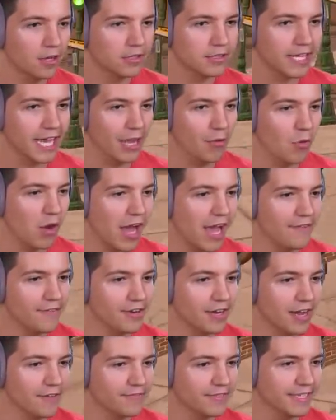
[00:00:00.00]
Okay, well, I have
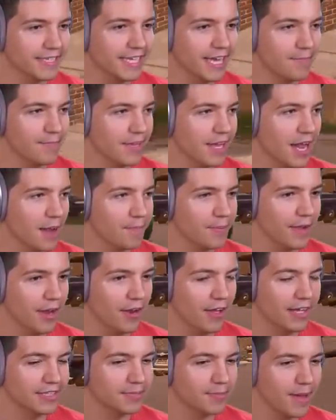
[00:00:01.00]
enough to get me up here.
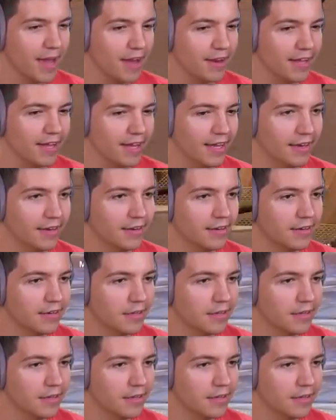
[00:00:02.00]
That's about it. All